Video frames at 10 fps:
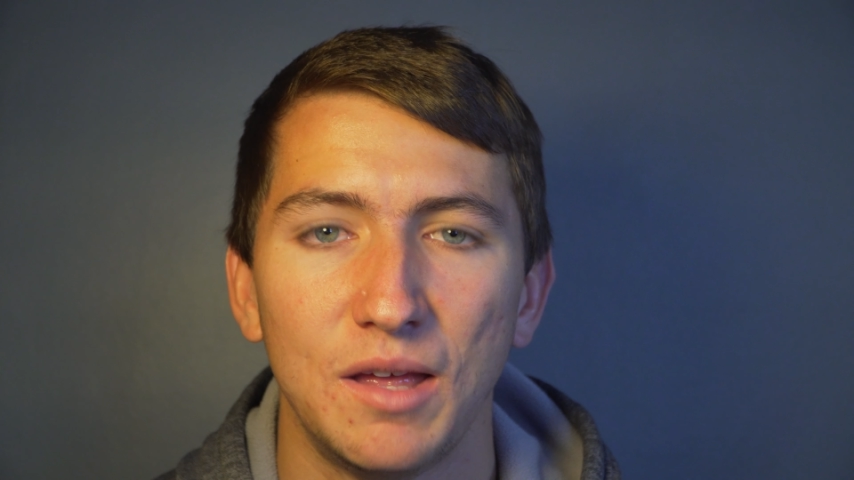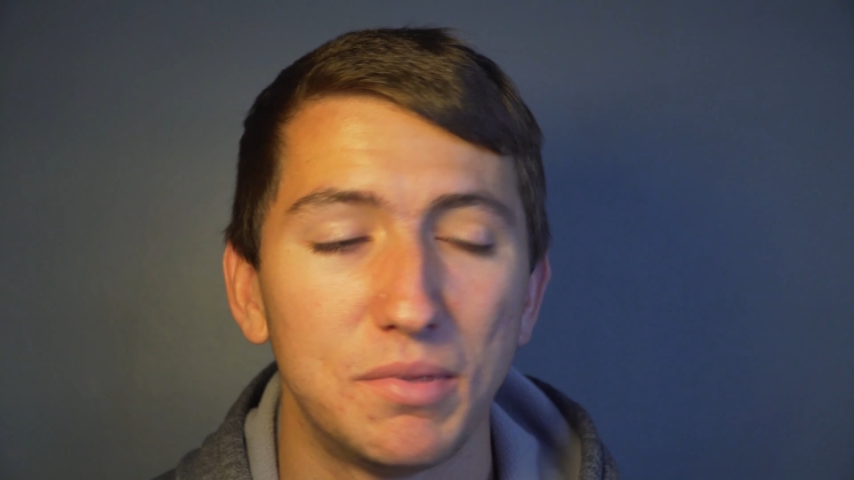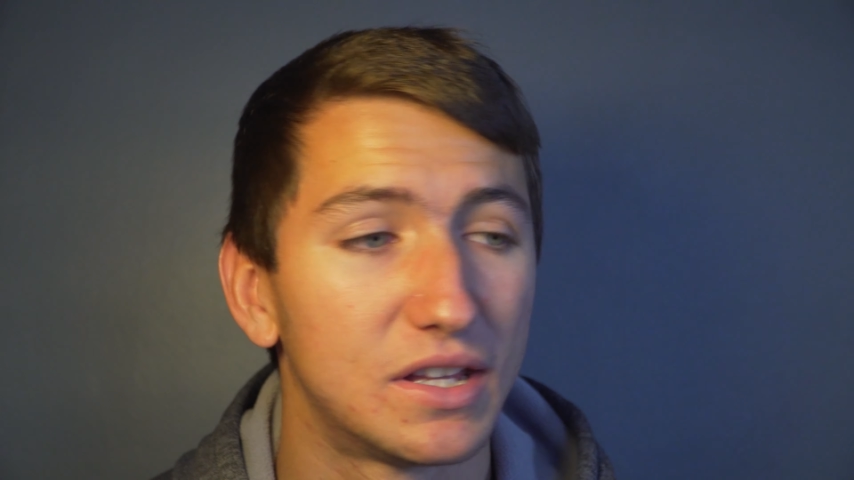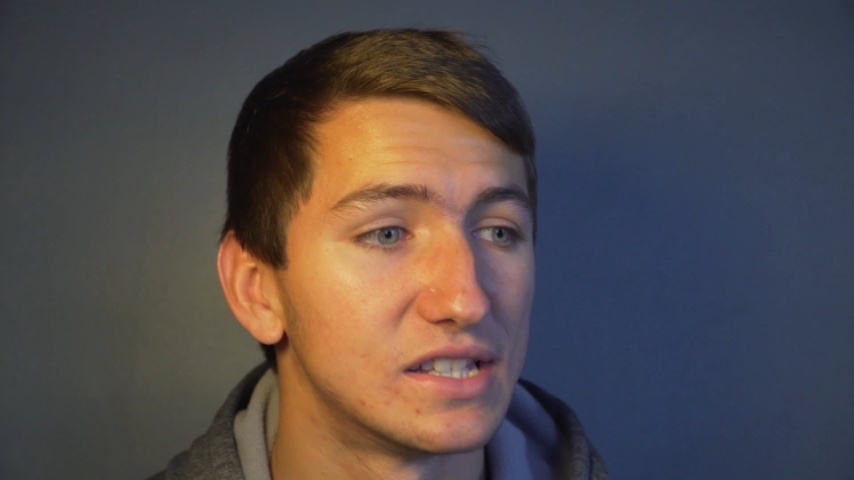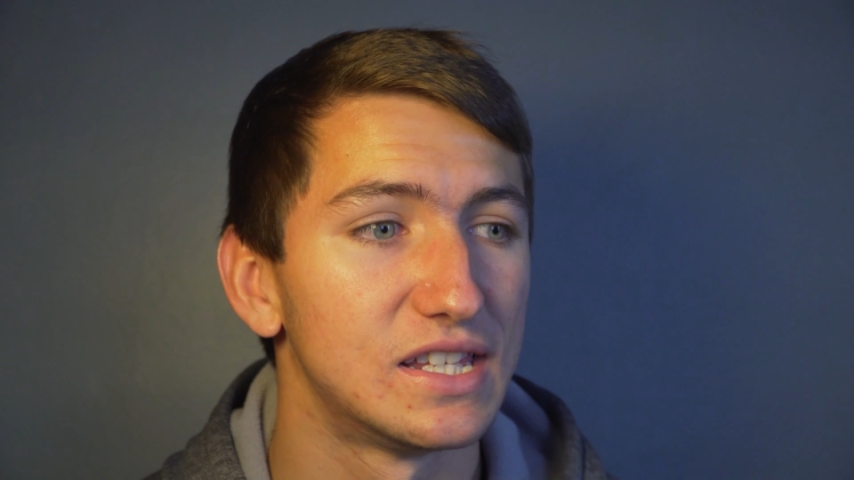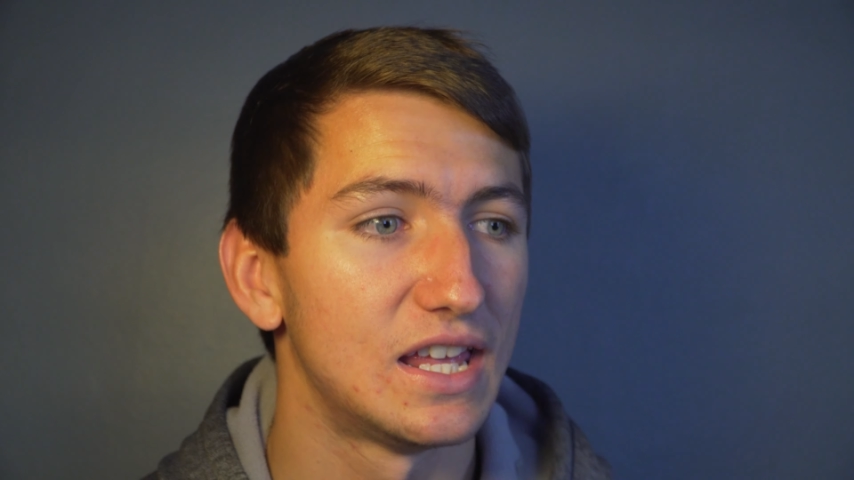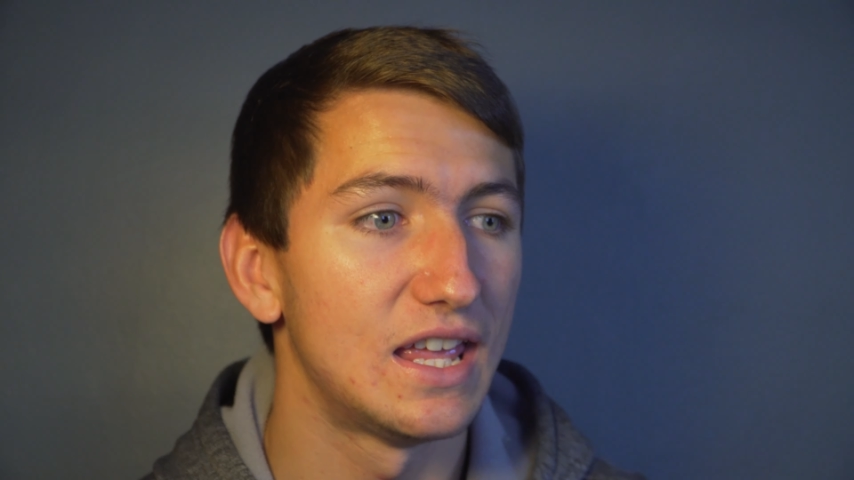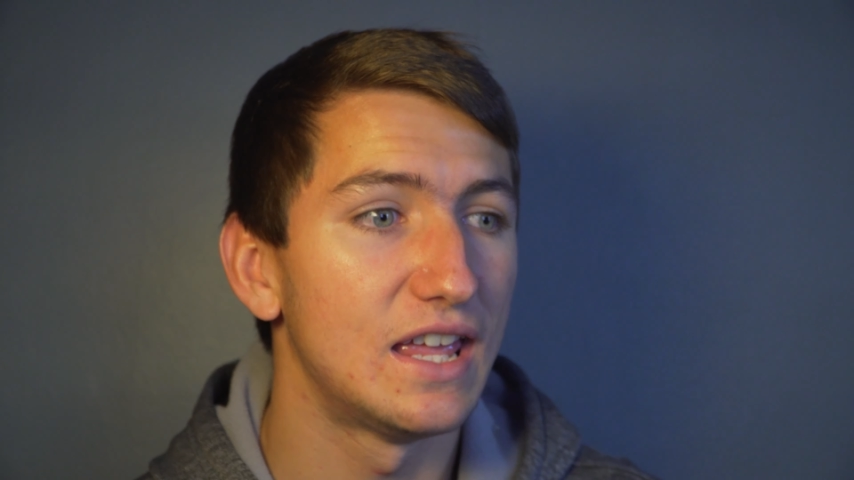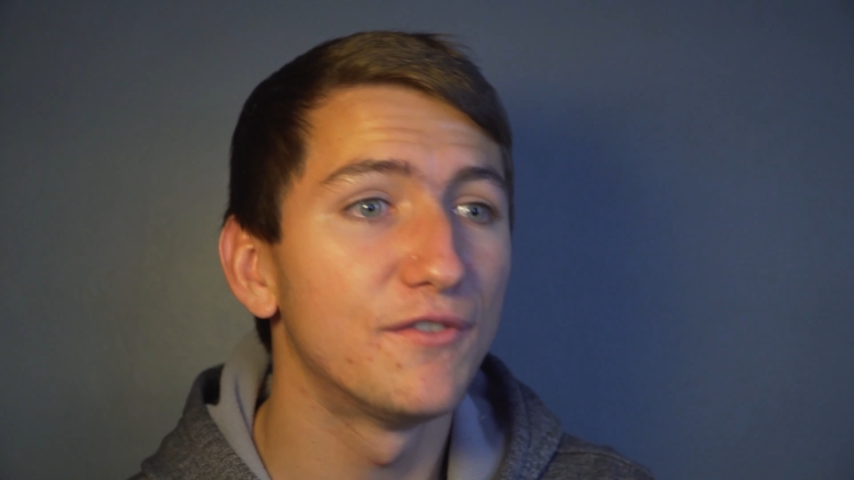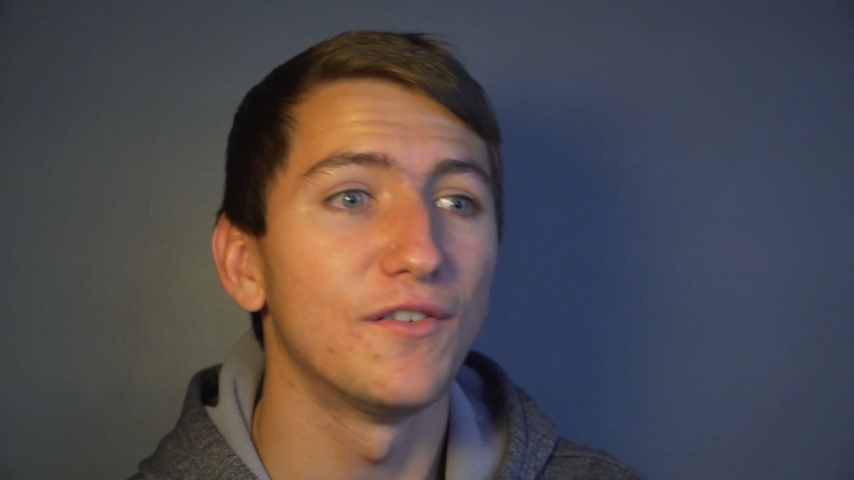Because
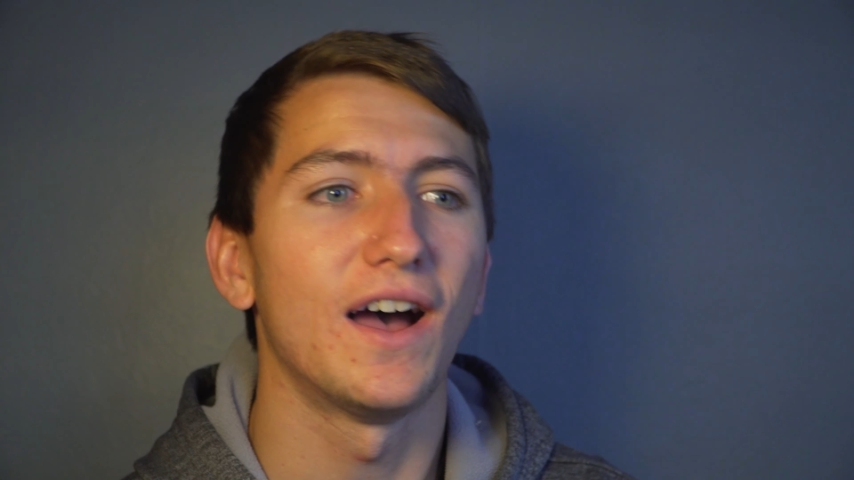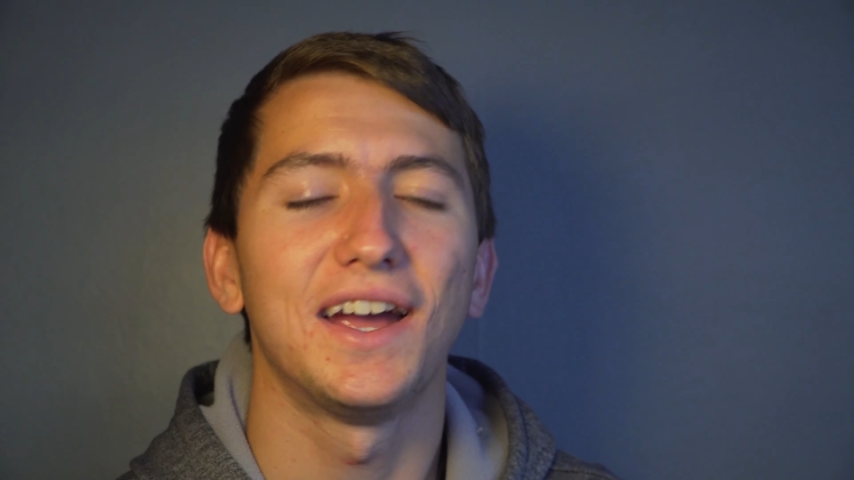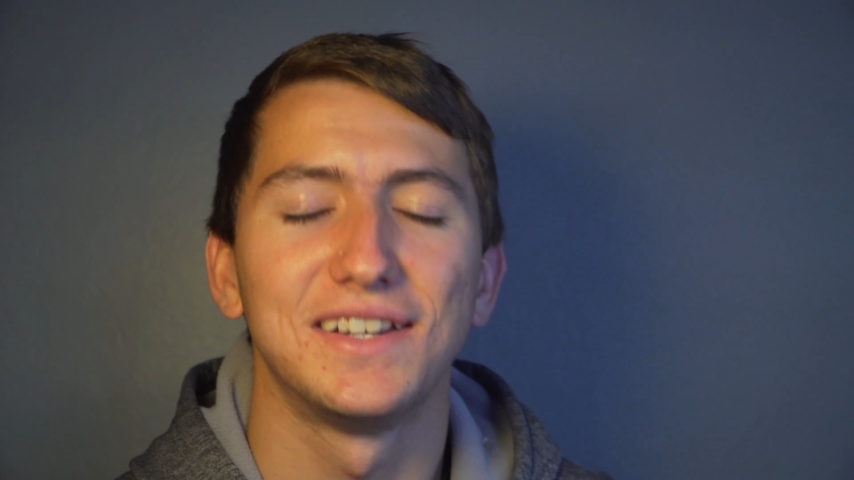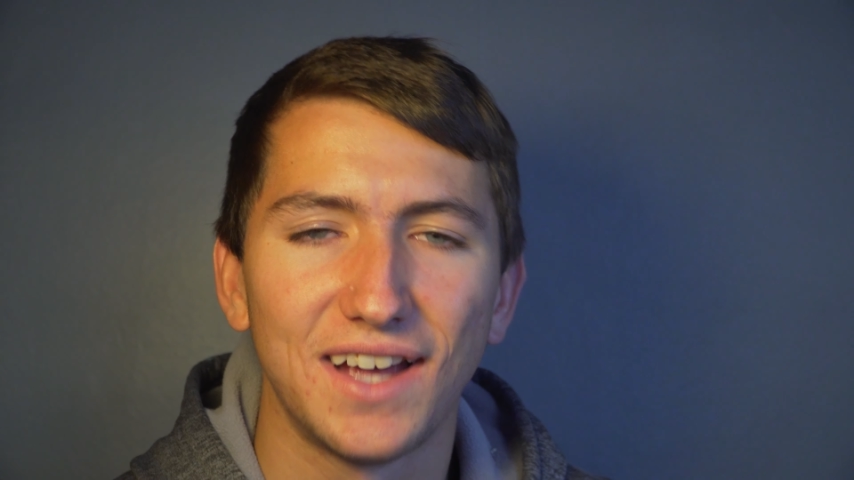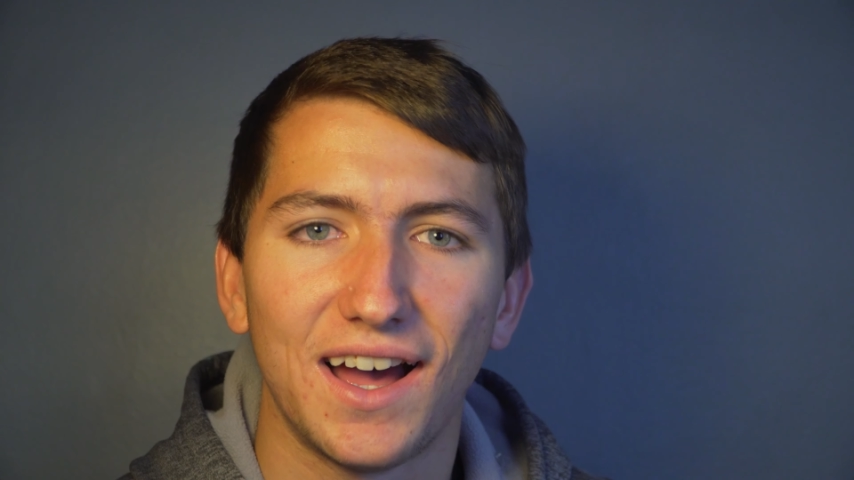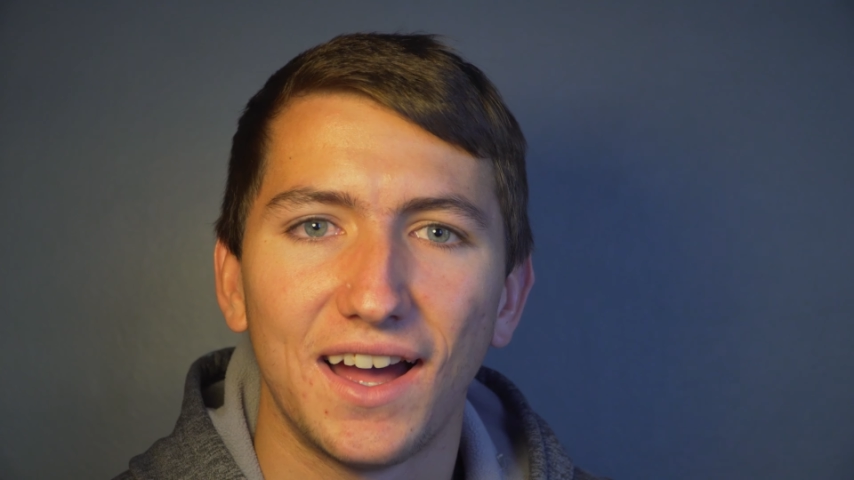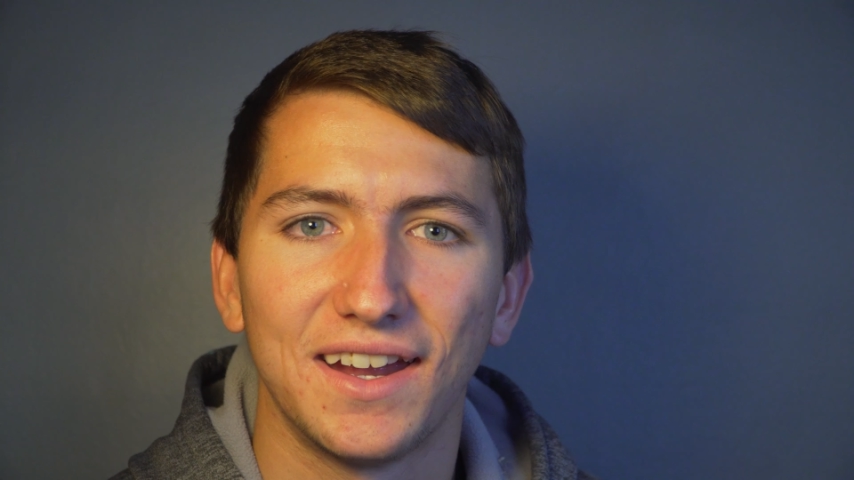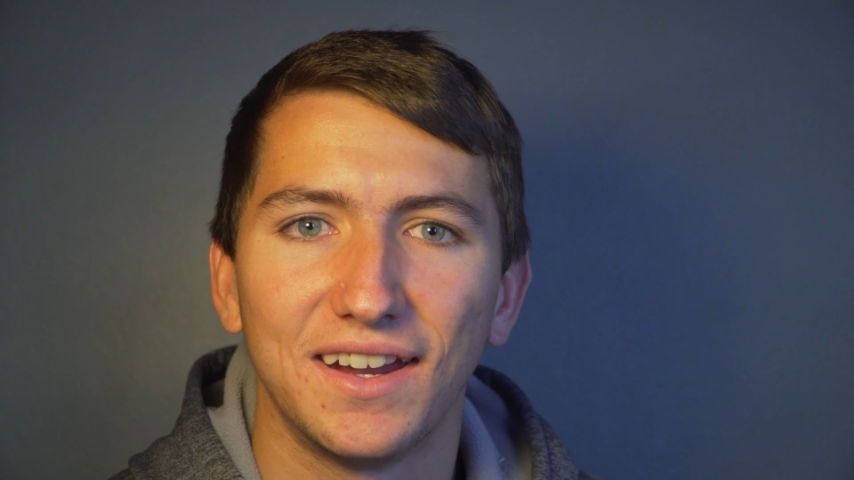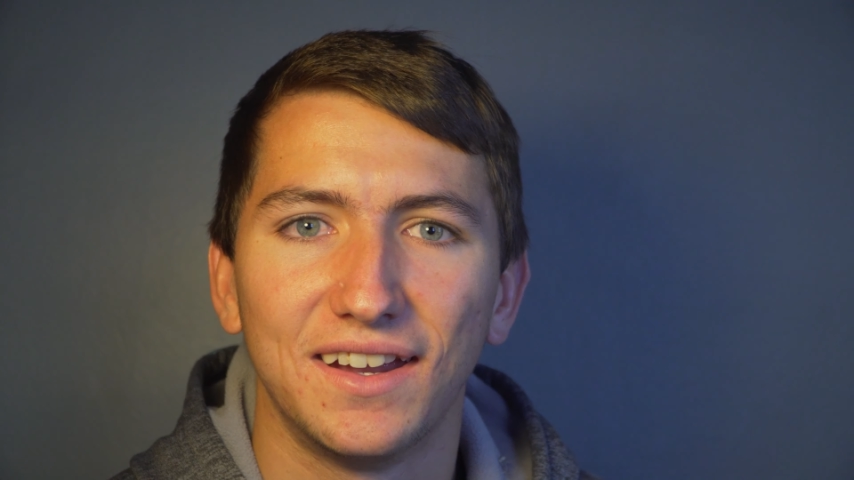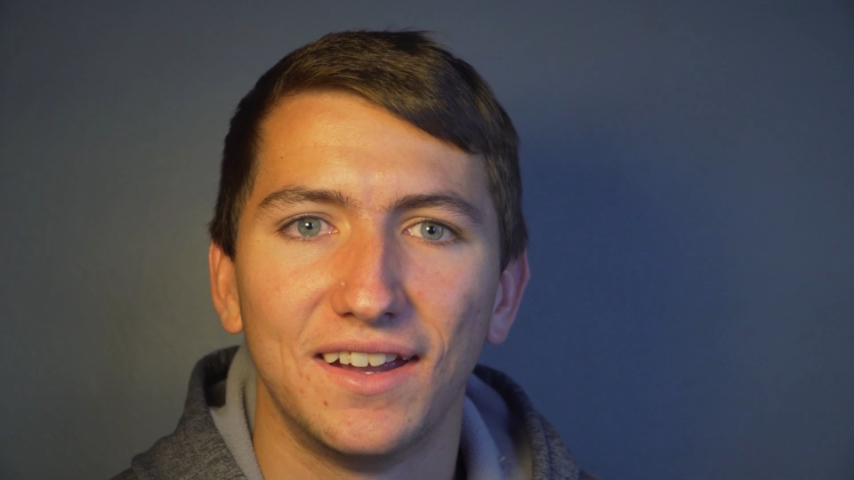if I
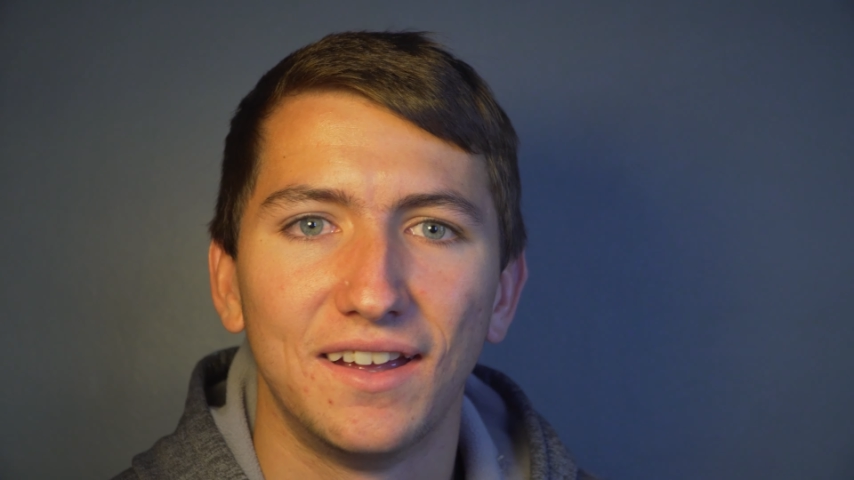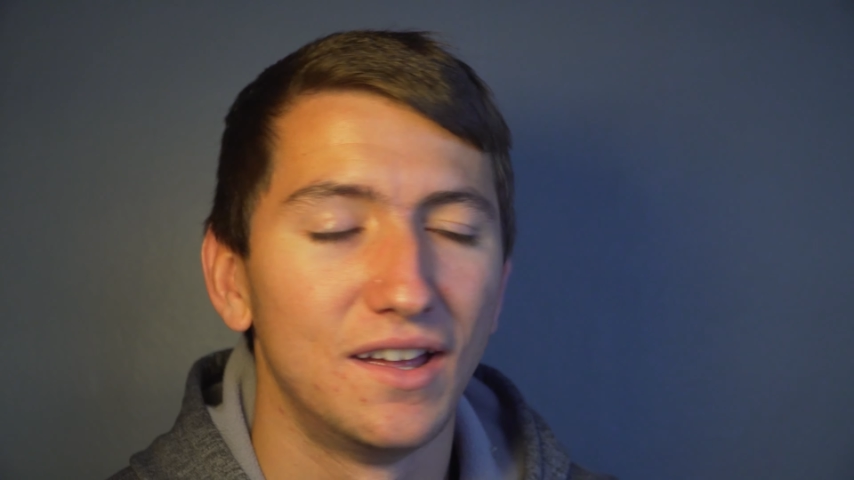die,